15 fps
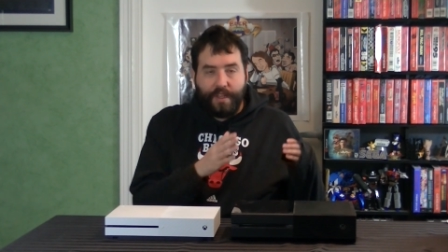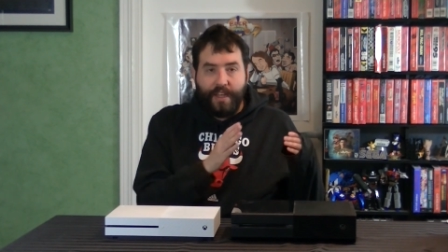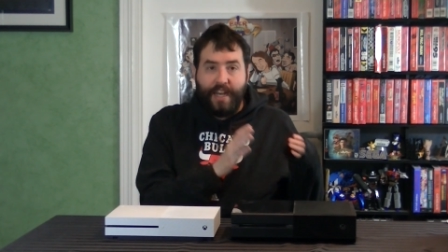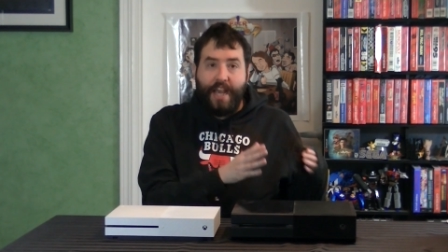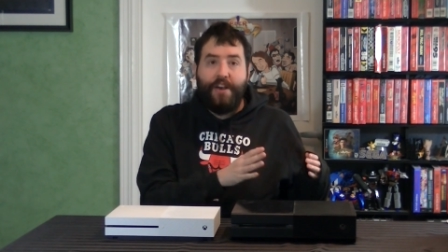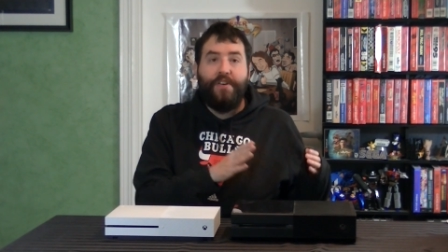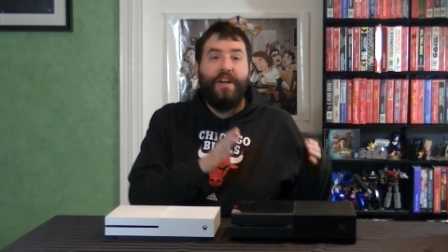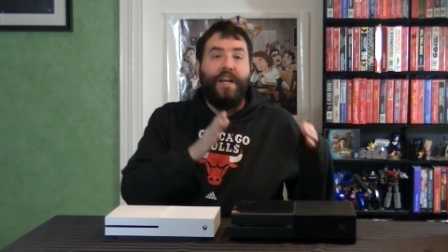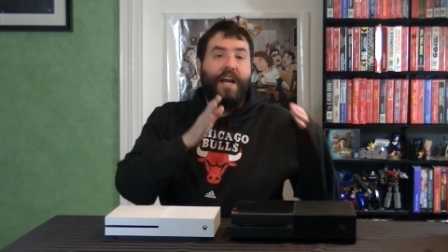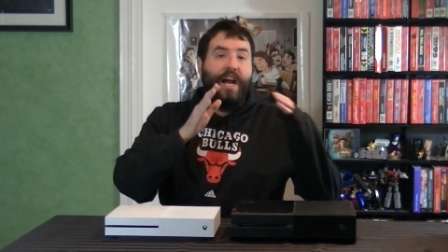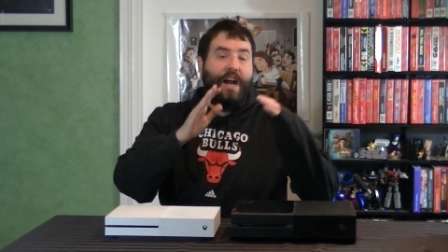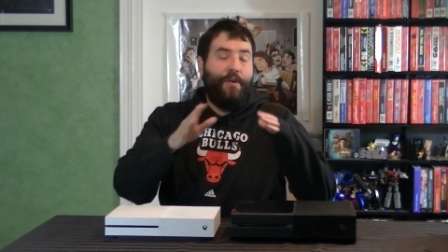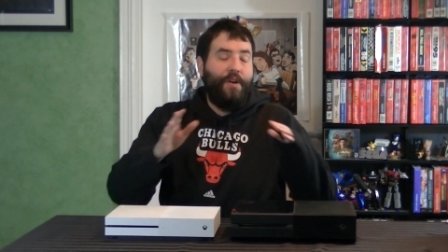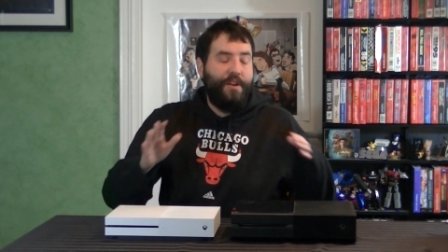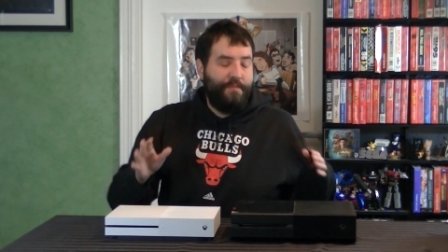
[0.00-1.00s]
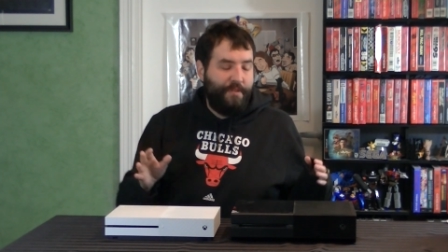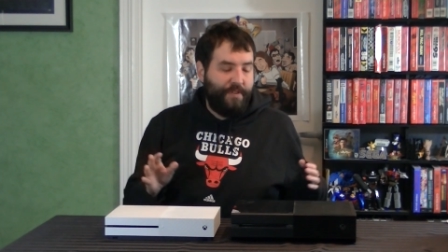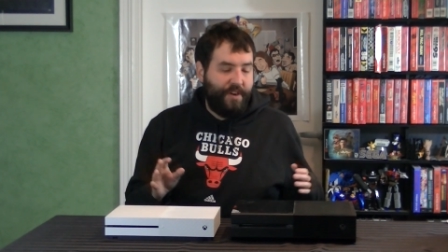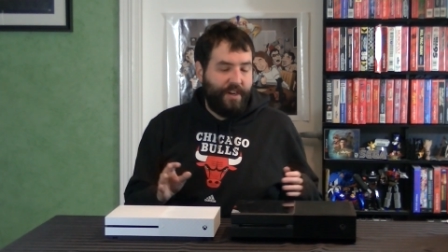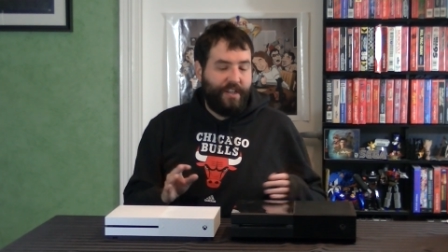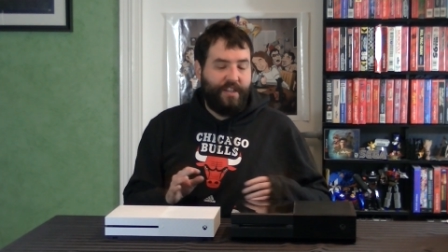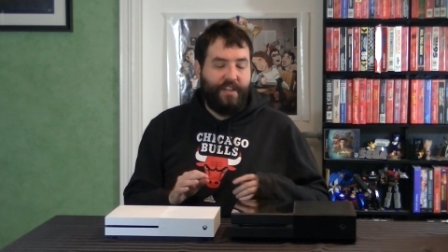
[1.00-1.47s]
Now, I want to be
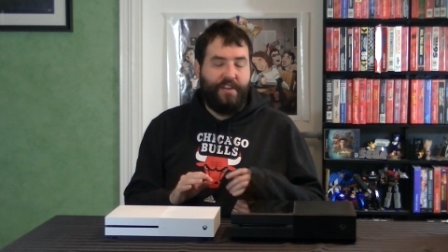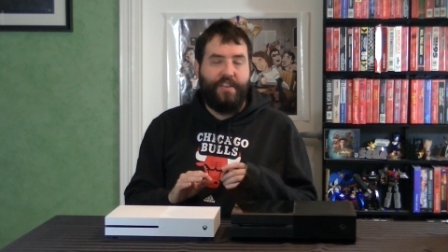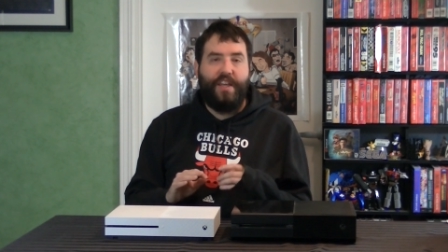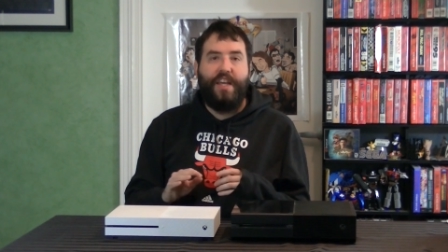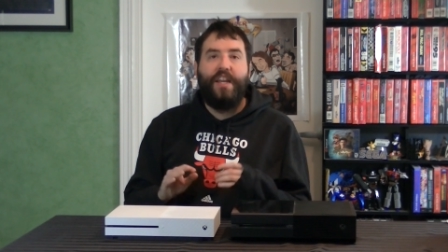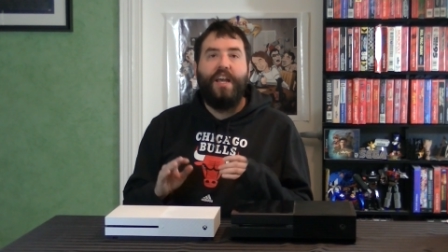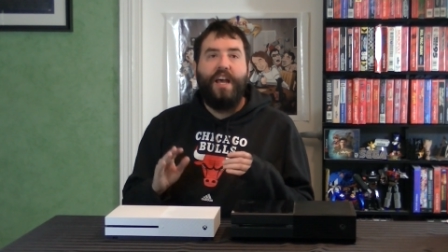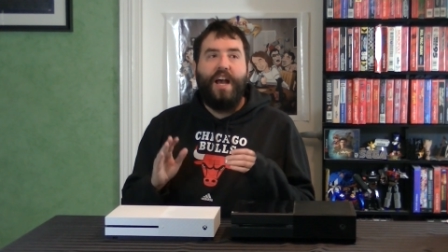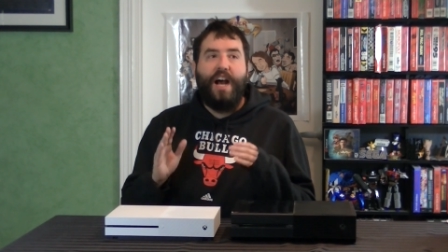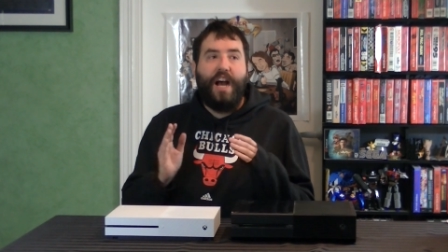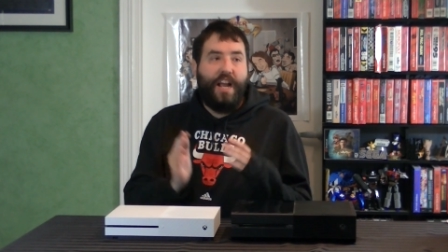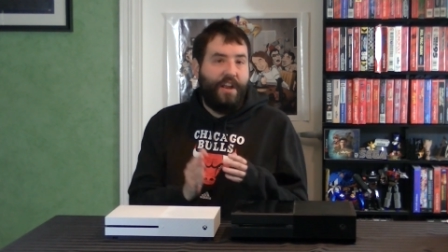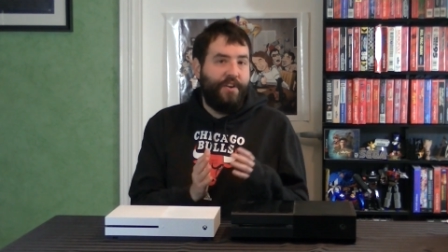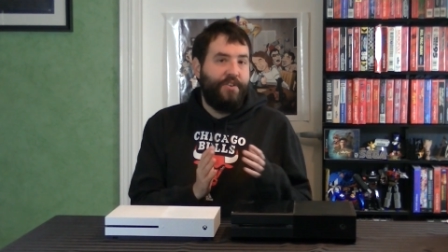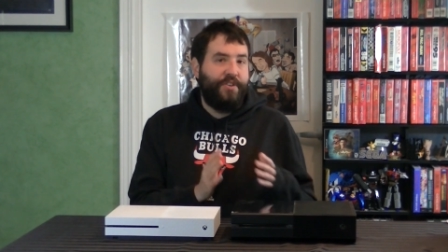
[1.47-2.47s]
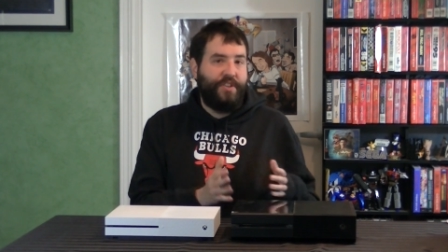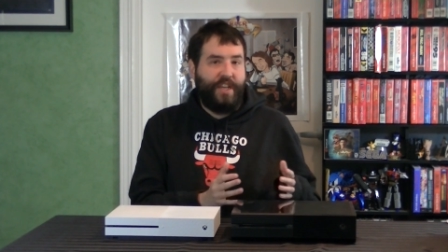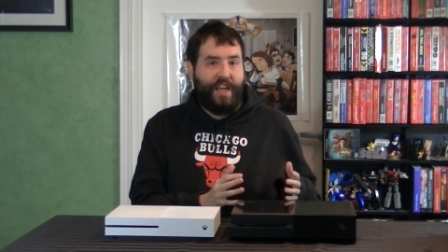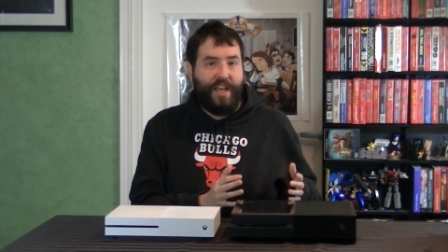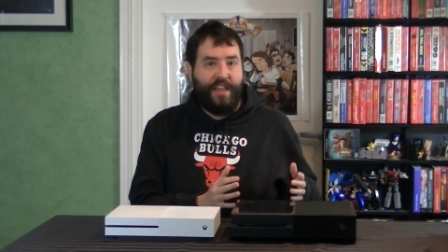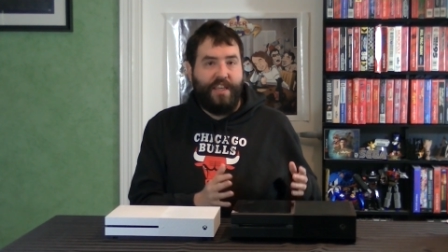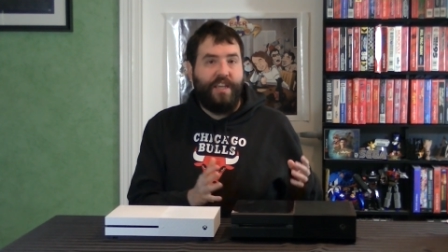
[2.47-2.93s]
very clear that I
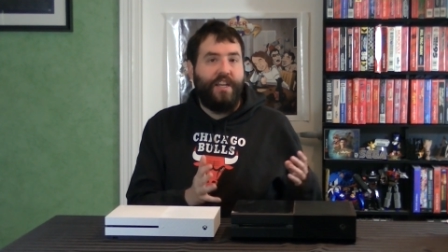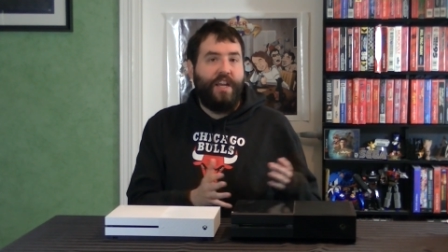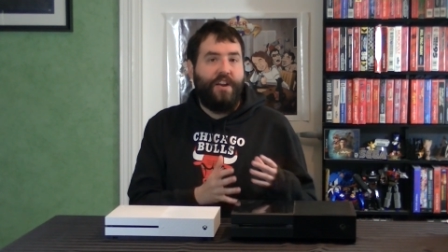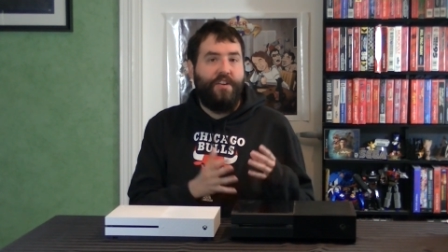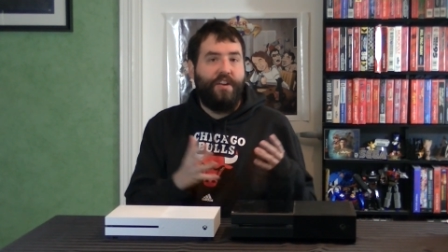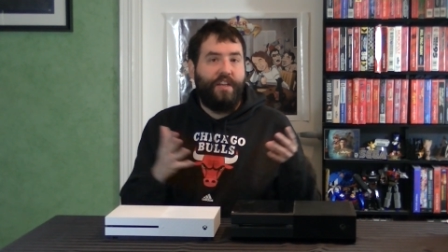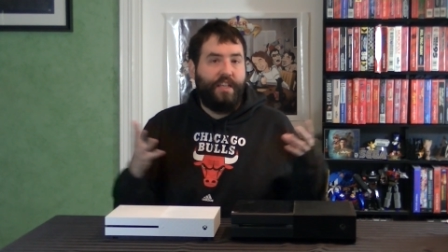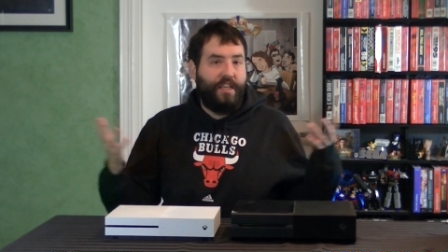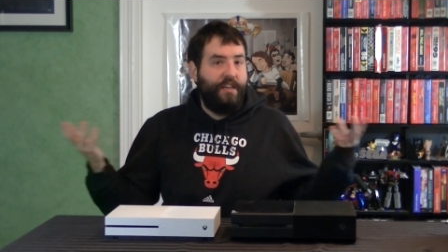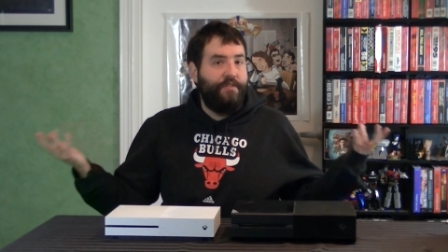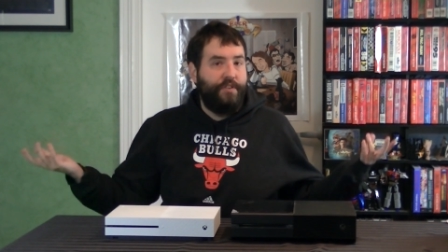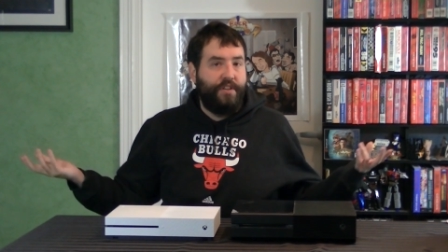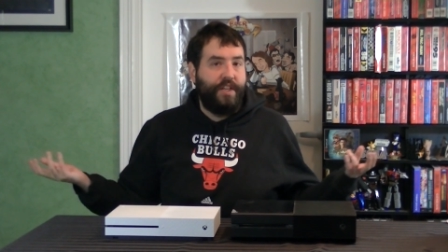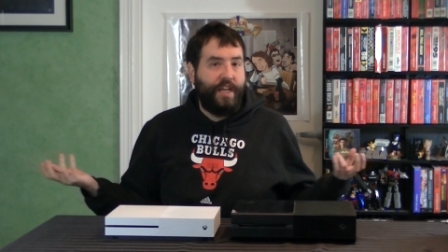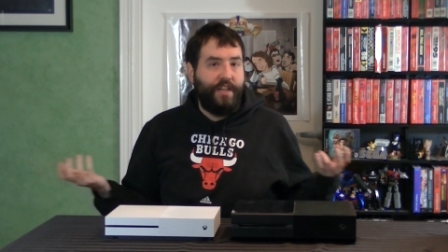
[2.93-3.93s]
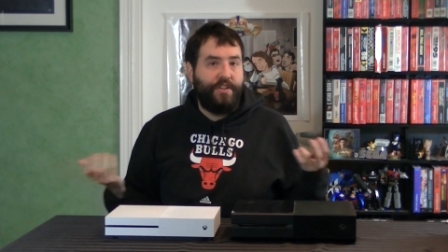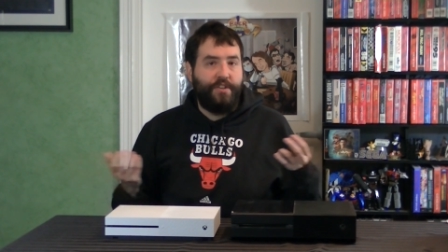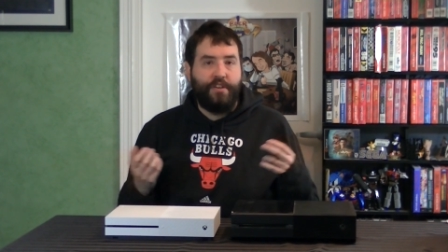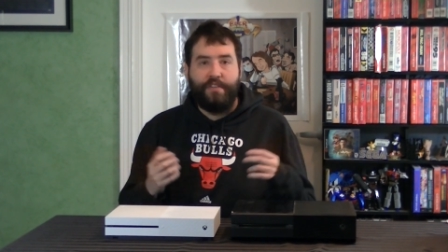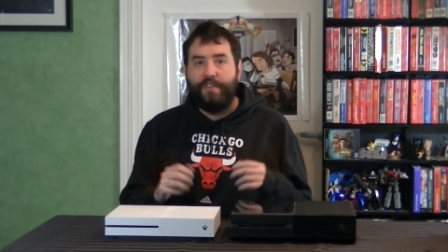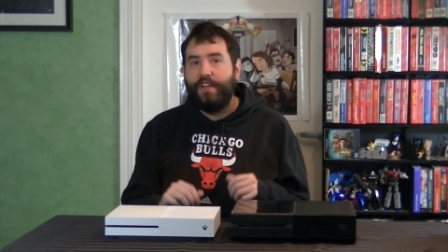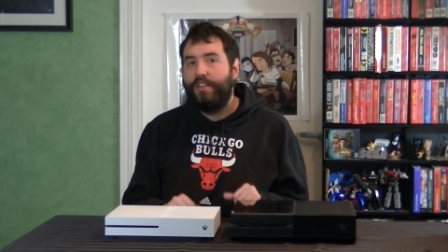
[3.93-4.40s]
understand the inherent evil
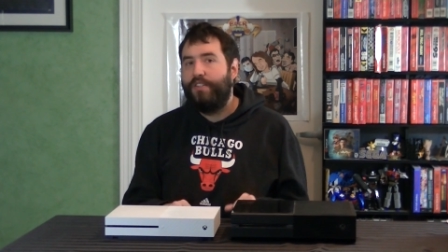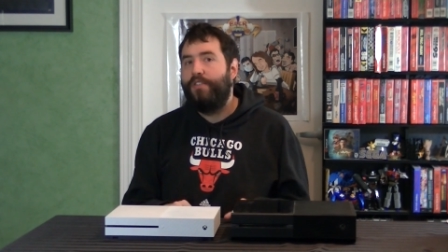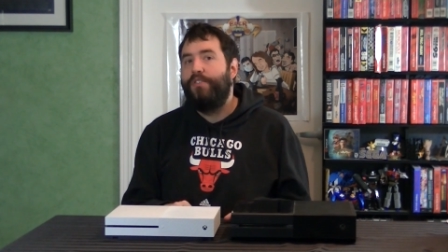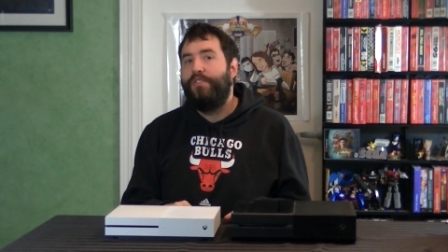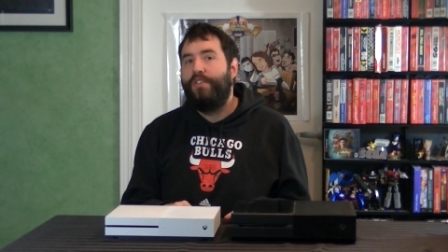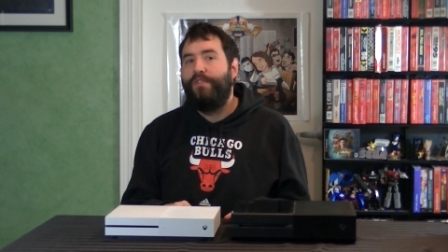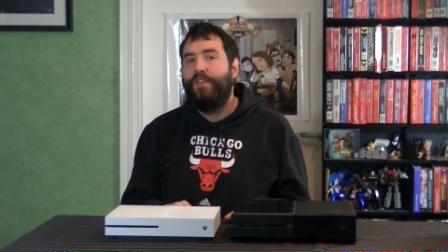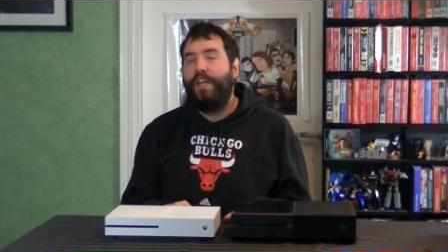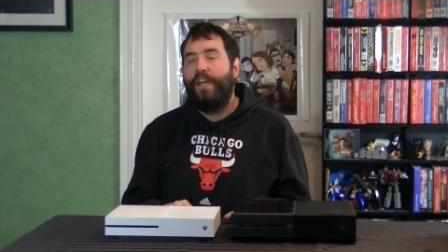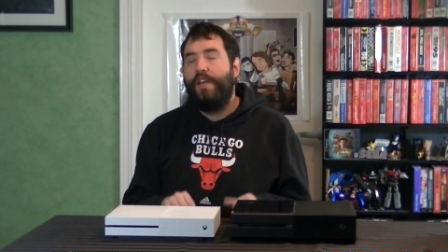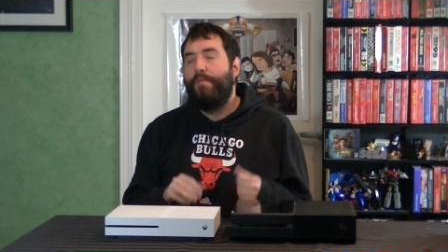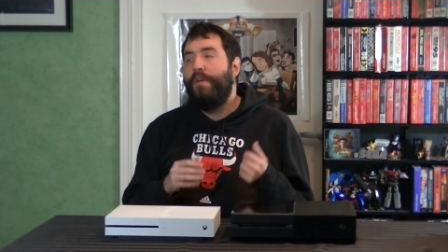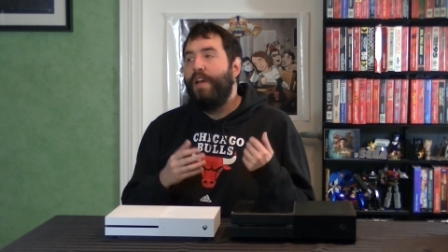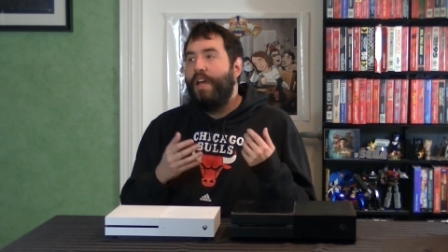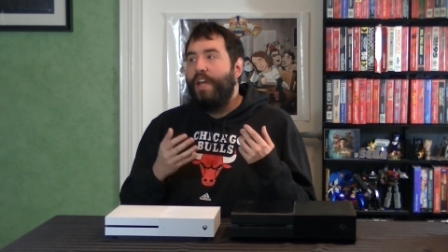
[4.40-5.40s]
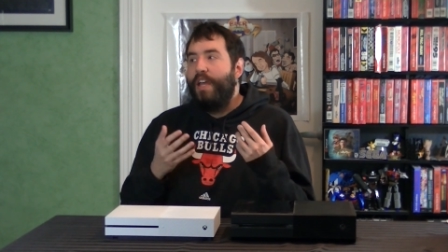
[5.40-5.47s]
nature of an exclusive game.